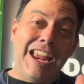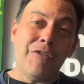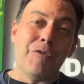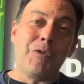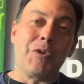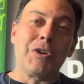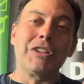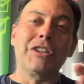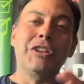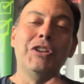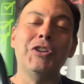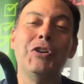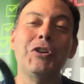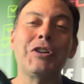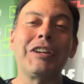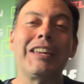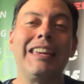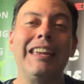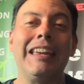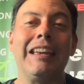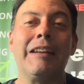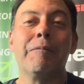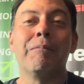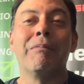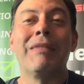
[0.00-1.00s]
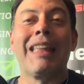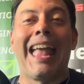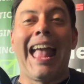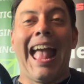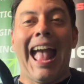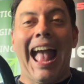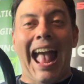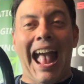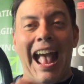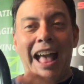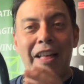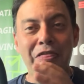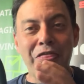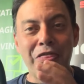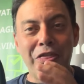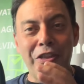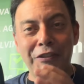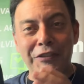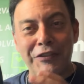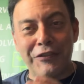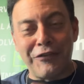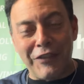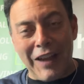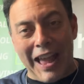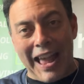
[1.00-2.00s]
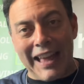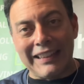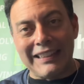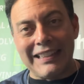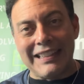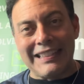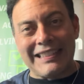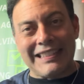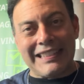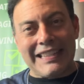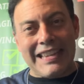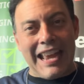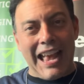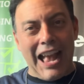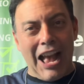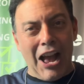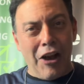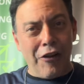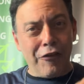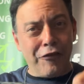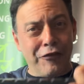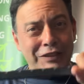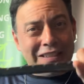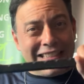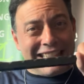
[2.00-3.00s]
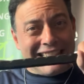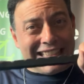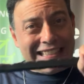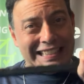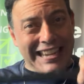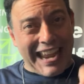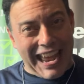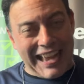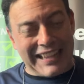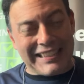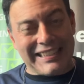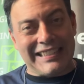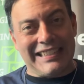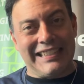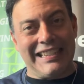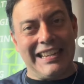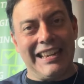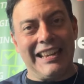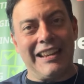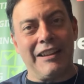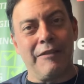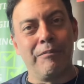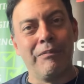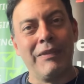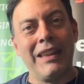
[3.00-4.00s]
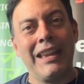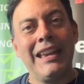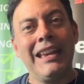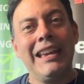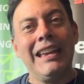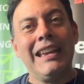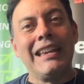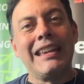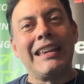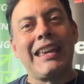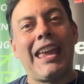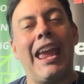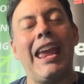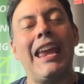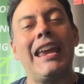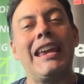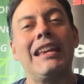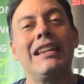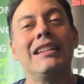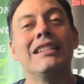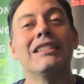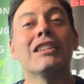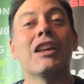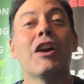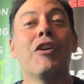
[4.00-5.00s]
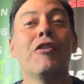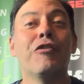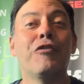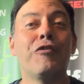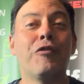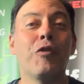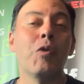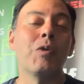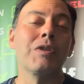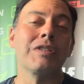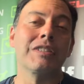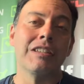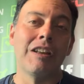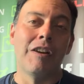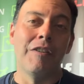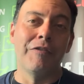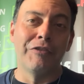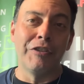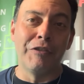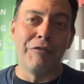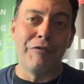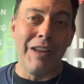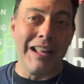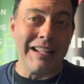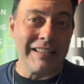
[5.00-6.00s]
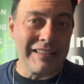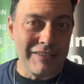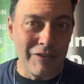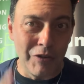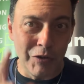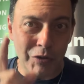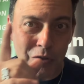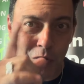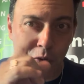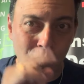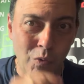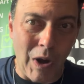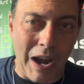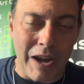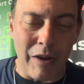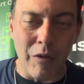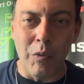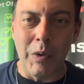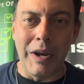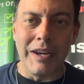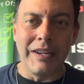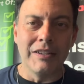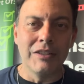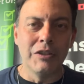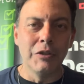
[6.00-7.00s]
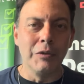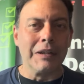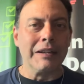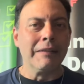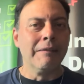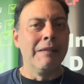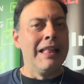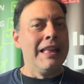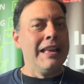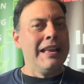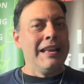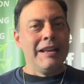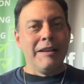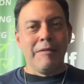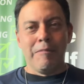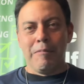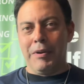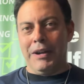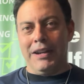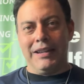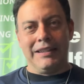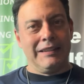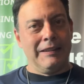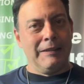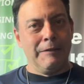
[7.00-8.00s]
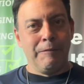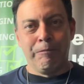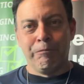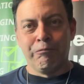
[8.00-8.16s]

we're looking at the fallacy of testing canes for self-defense. There's a right way to do it, but